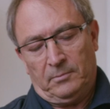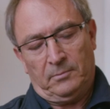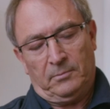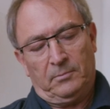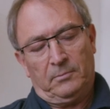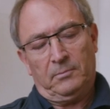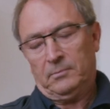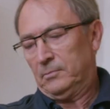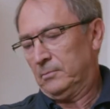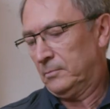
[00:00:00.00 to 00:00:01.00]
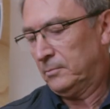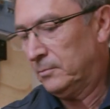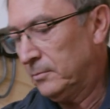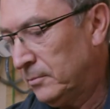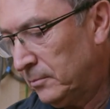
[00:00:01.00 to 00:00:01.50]

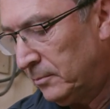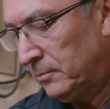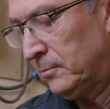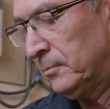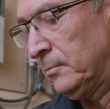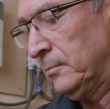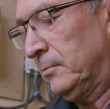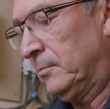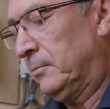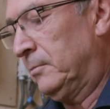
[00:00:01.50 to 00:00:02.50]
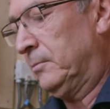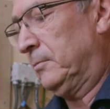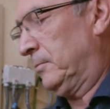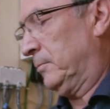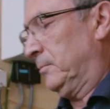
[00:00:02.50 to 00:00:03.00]

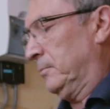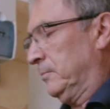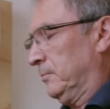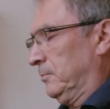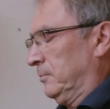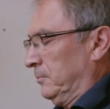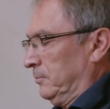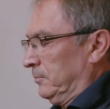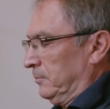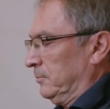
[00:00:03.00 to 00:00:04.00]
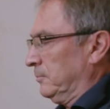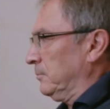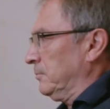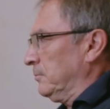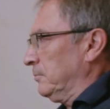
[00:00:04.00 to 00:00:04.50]

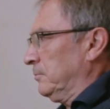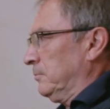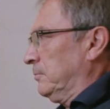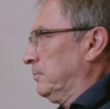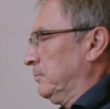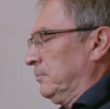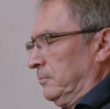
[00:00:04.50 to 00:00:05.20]
Nothing is said.